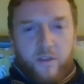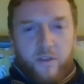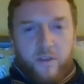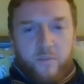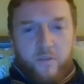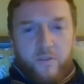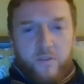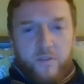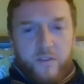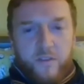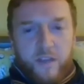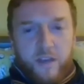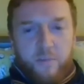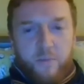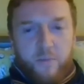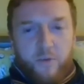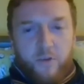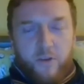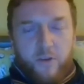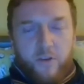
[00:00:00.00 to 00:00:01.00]
Because at that
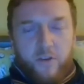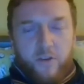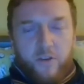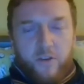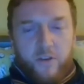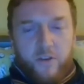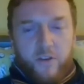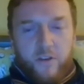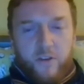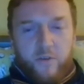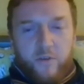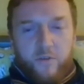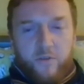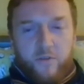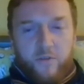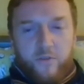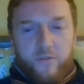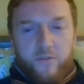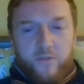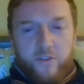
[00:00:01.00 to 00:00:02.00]
point, your
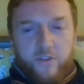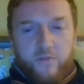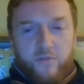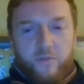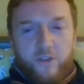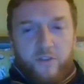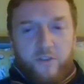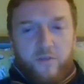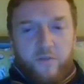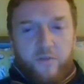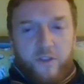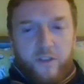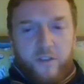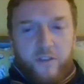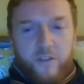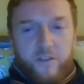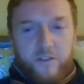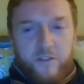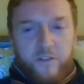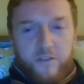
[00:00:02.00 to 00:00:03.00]
destruction will have
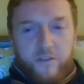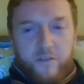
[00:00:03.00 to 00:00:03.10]
finished.